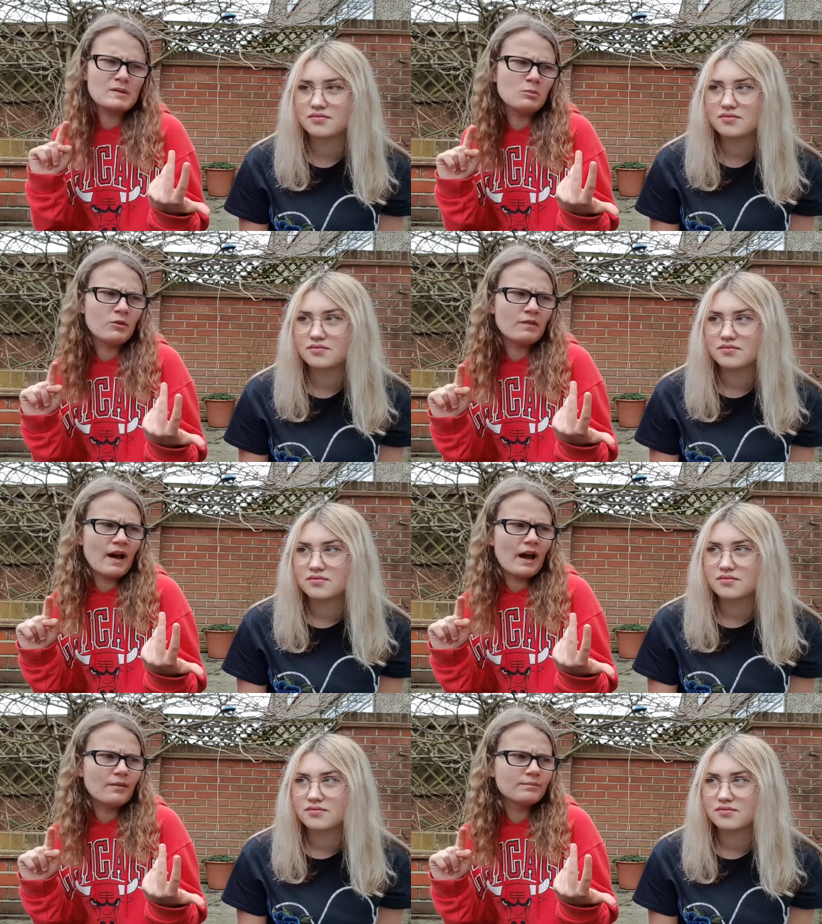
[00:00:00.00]
Speaker 1: I've been to more
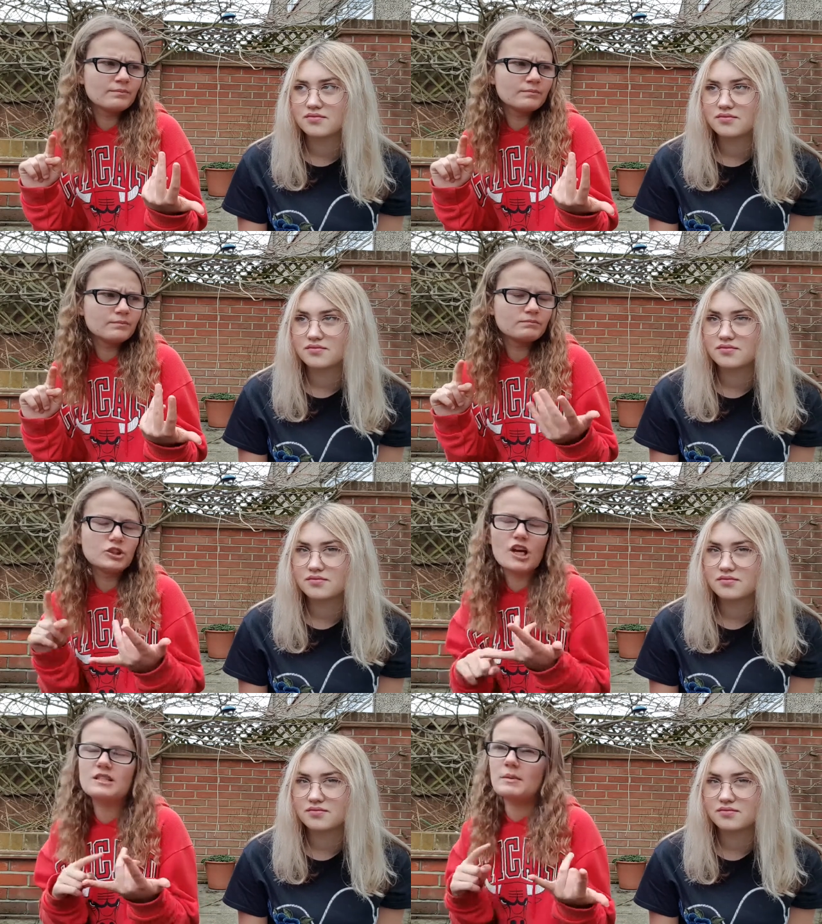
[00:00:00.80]
than that.
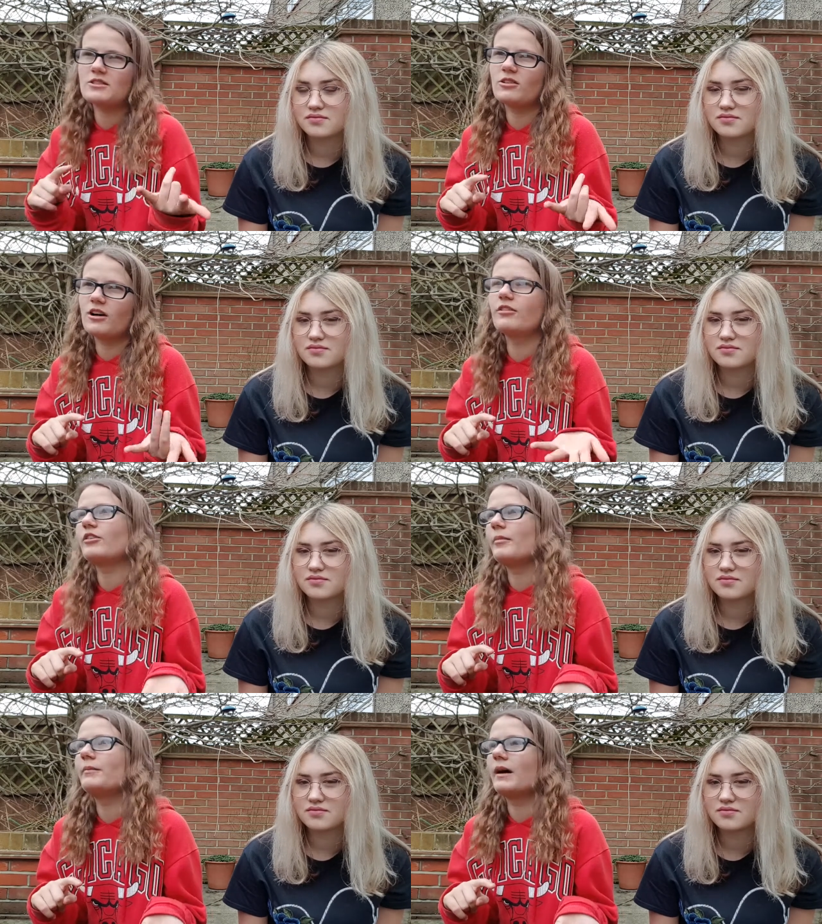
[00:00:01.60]
Jersey, that's not a
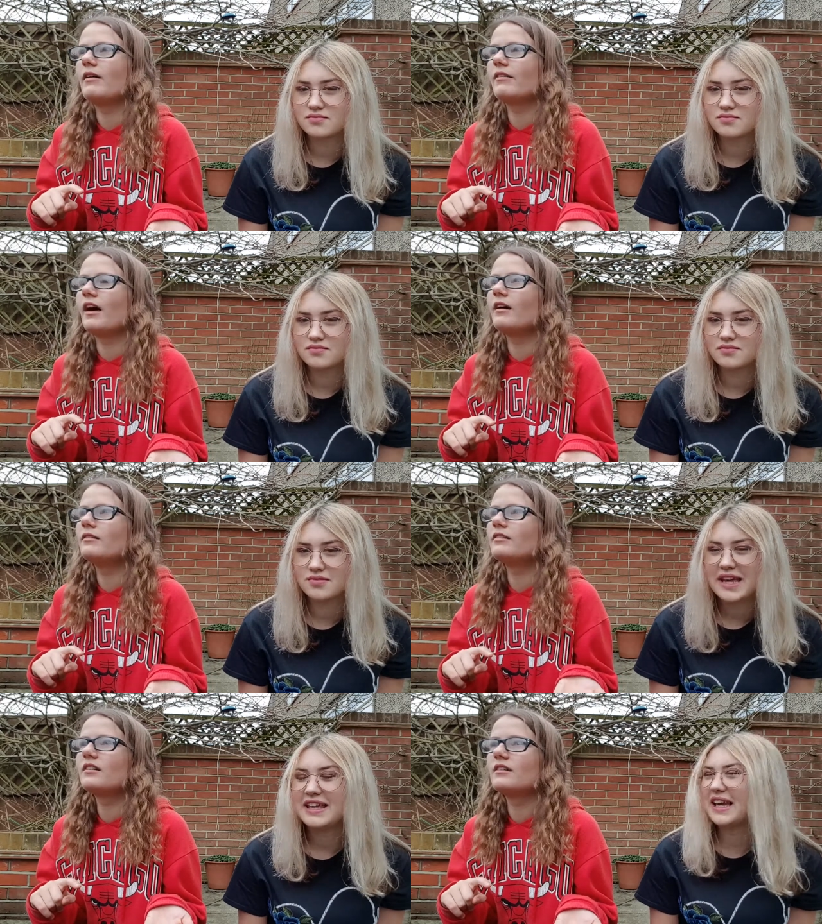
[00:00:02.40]
country, but I'm counting
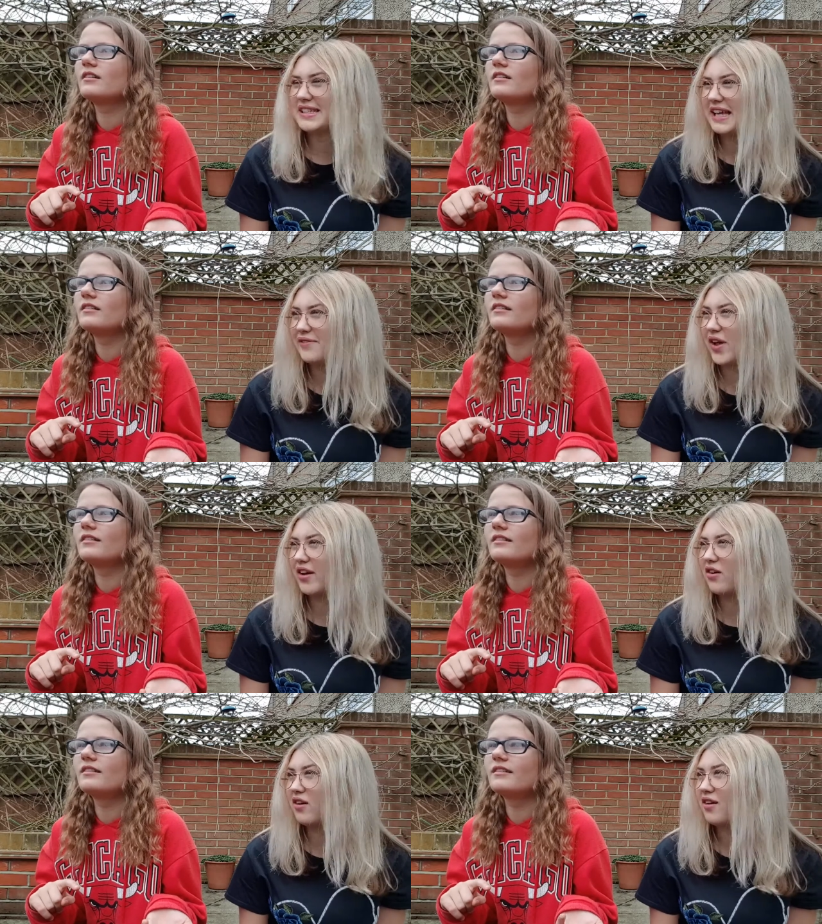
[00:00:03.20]
that.
Speaker 2: Yeah,
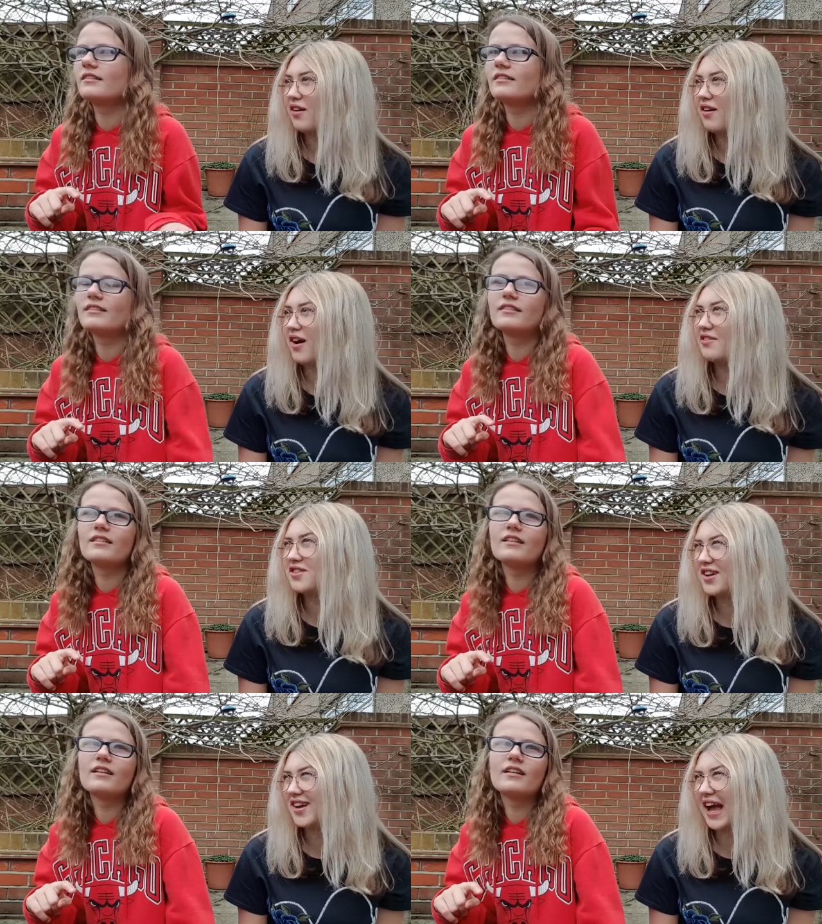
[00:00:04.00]
same, like,
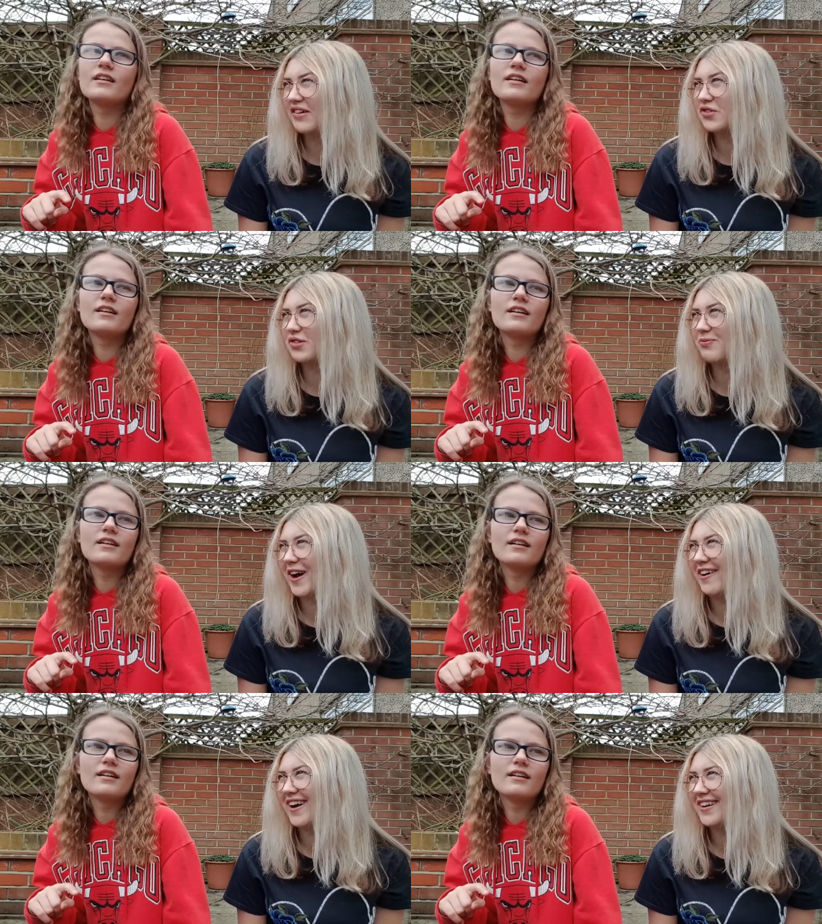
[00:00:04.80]
Speaker 1: I'm going to count
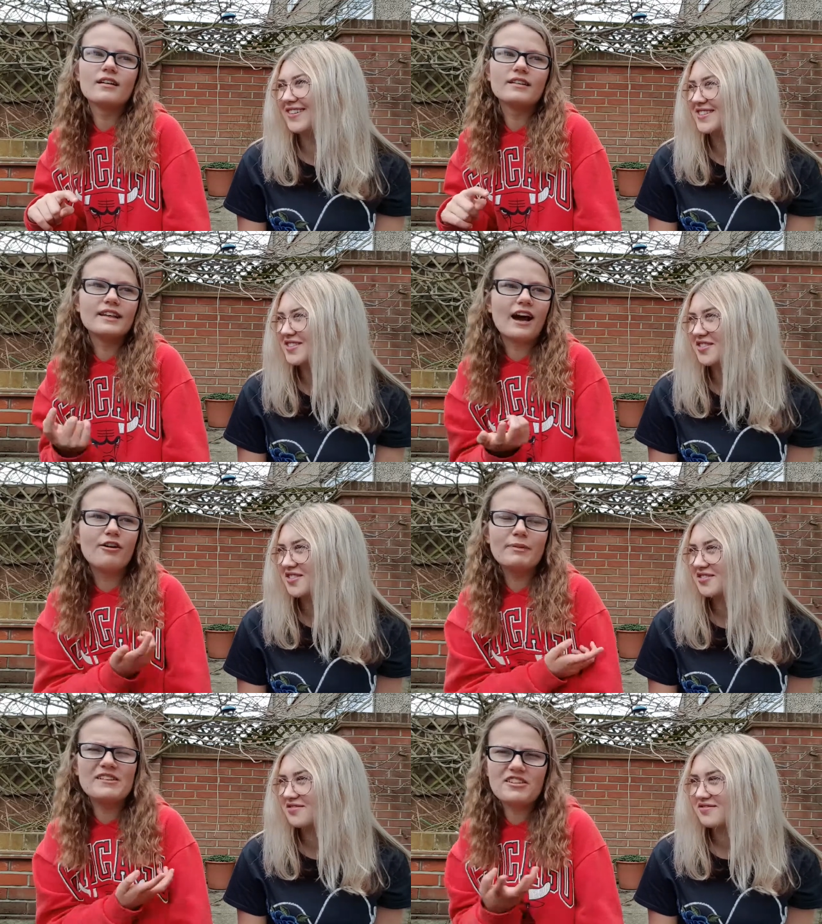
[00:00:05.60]
all my islands.
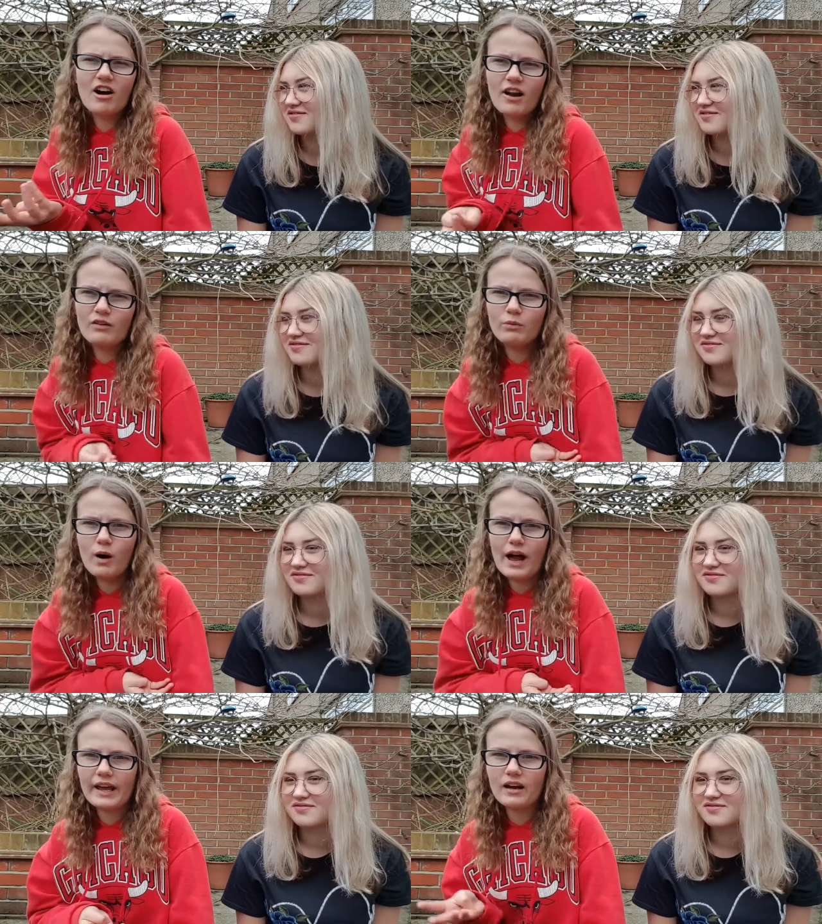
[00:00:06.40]
Yeah, I've been to the Isle
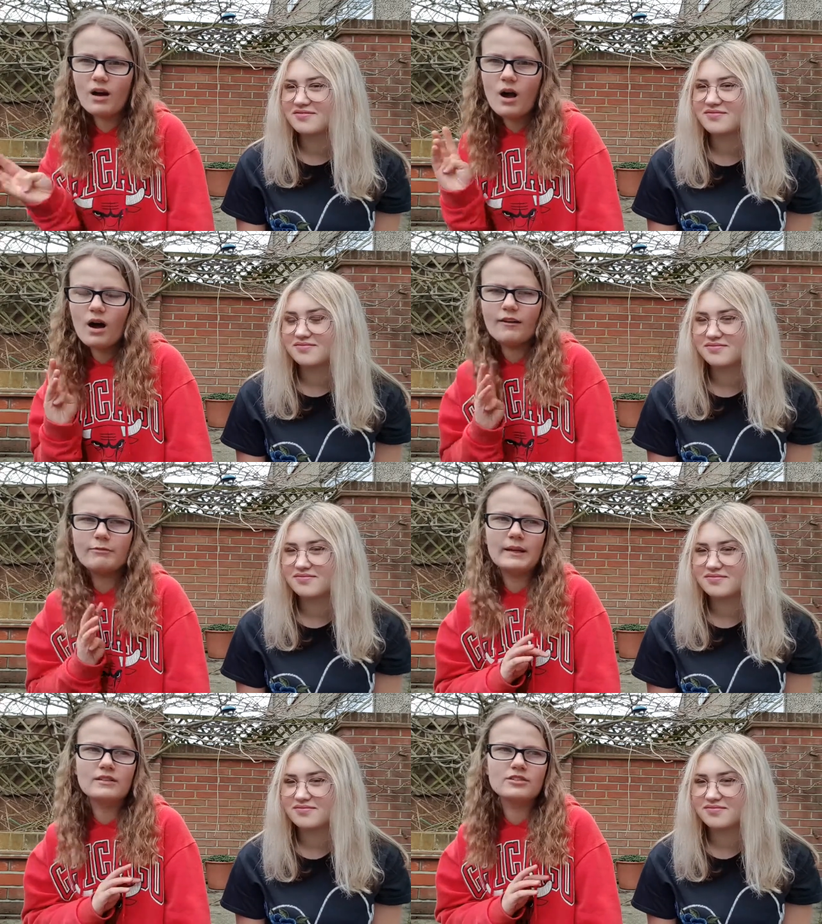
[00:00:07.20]
of Wight.
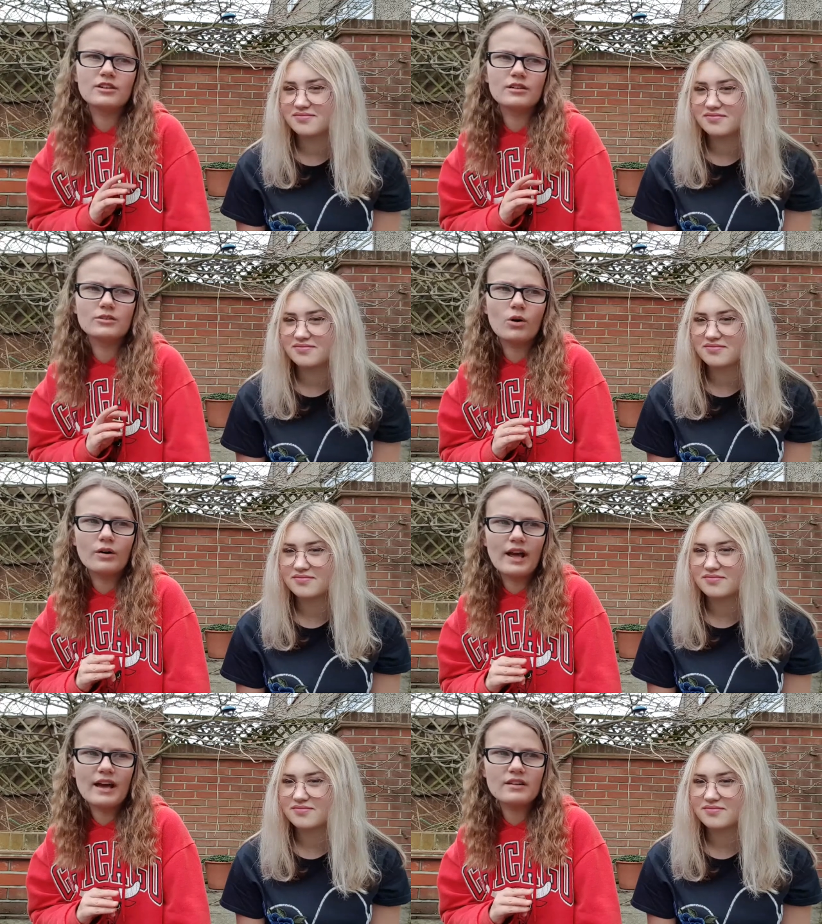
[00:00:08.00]
I've been to
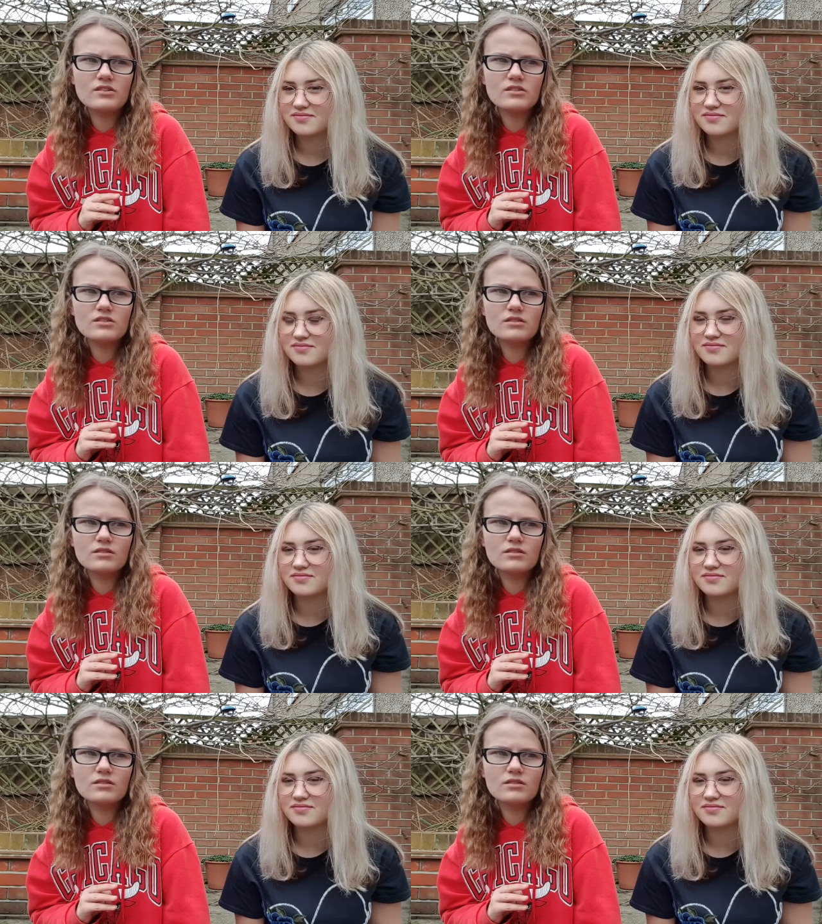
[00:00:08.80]
Totnes.